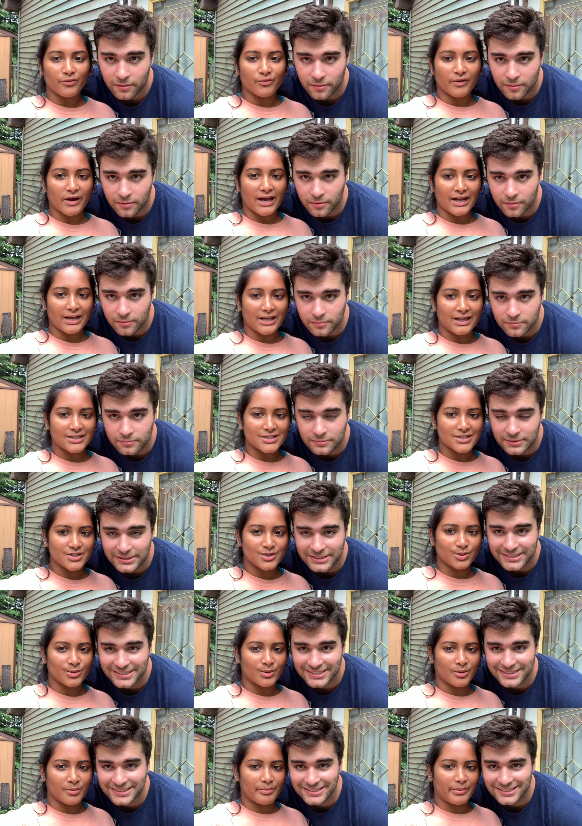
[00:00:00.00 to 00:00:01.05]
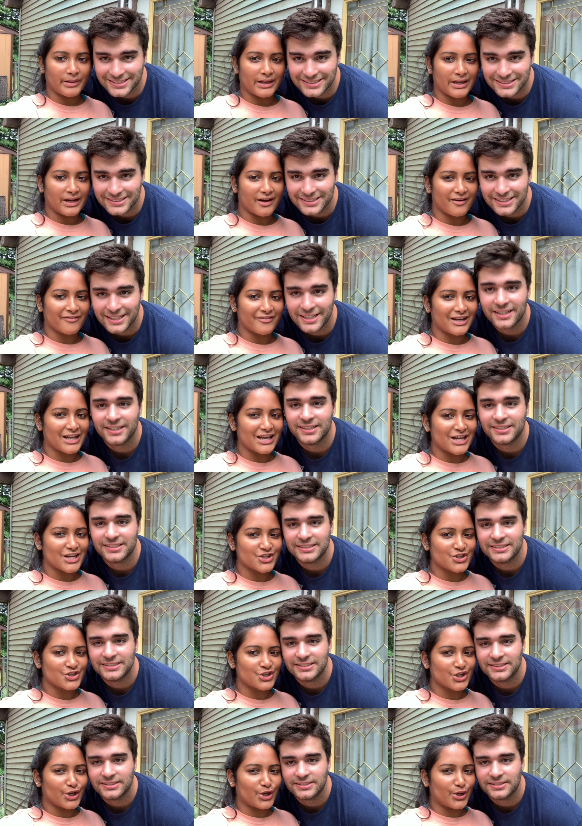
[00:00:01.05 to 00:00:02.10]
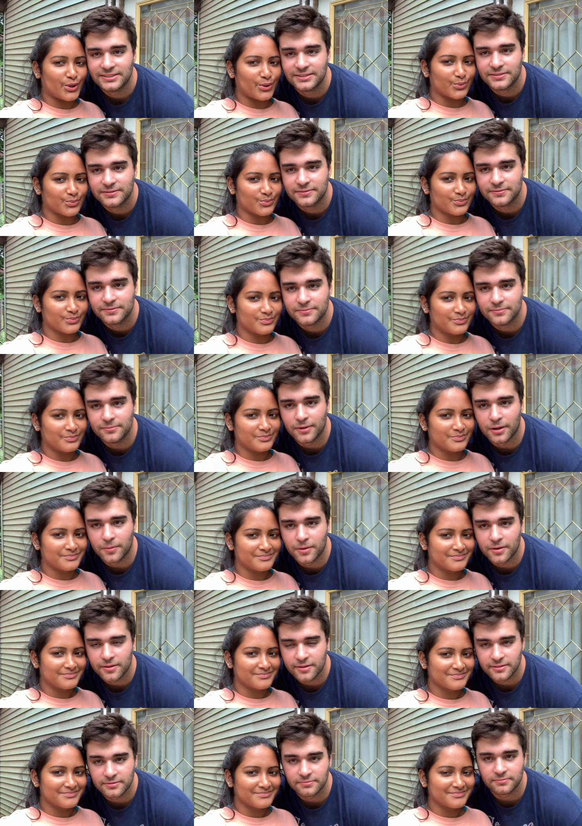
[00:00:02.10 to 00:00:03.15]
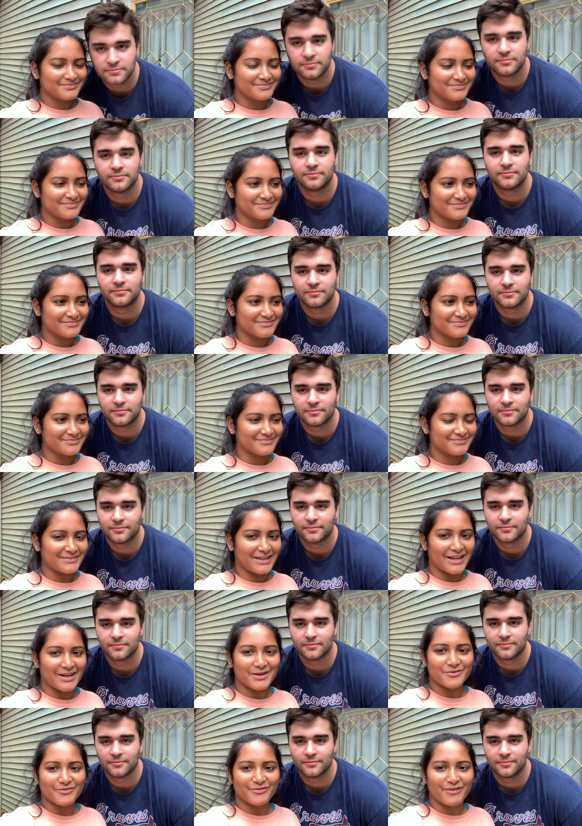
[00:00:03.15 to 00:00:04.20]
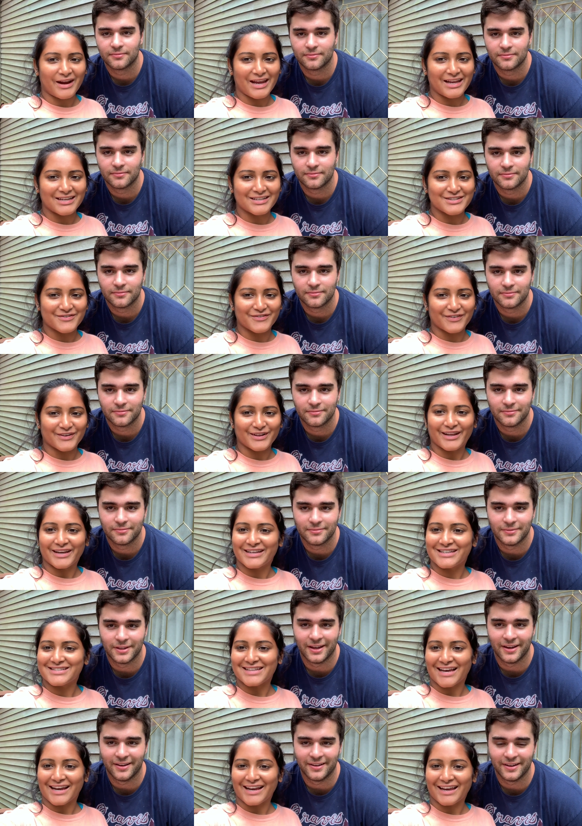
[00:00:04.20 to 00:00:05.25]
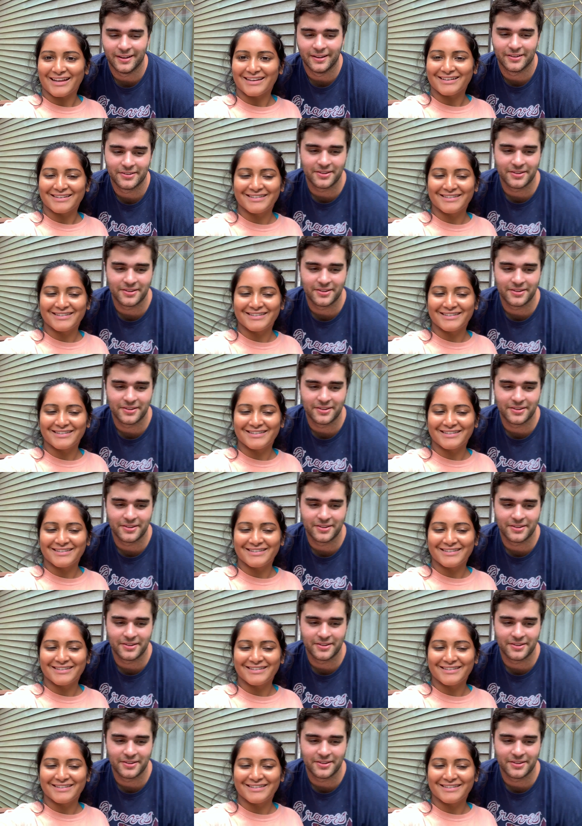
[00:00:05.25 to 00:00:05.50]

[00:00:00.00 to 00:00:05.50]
Speaker 1: ran into a bit of an issue. What was it? That it rained for like a ah,